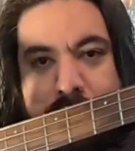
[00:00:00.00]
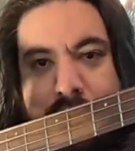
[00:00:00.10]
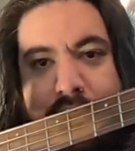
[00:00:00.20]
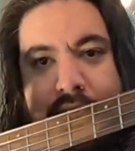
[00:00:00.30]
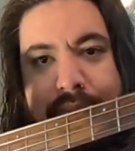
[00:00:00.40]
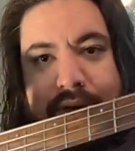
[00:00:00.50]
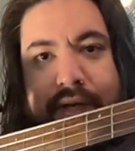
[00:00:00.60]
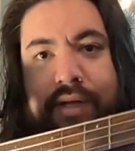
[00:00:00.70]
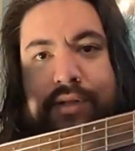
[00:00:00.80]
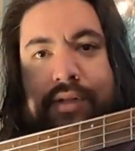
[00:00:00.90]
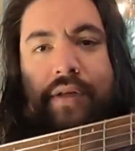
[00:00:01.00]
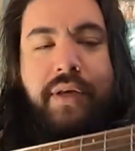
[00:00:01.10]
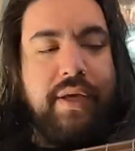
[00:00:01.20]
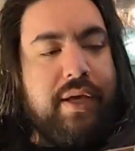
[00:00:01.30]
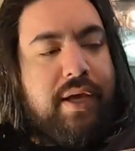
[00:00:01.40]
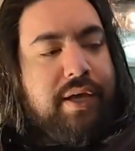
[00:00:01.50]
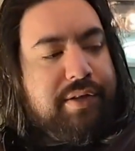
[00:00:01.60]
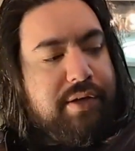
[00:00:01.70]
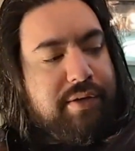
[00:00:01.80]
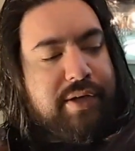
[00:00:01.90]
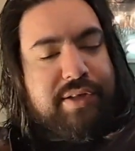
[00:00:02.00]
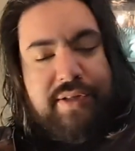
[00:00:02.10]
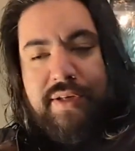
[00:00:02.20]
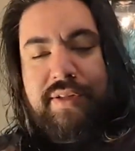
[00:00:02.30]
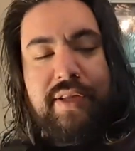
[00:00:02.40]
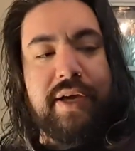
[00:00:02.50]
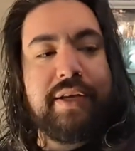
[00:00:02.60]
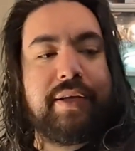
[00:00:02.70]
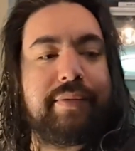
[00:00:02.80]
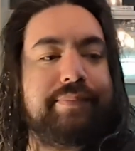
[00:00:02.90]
The Ibanez SRX 690.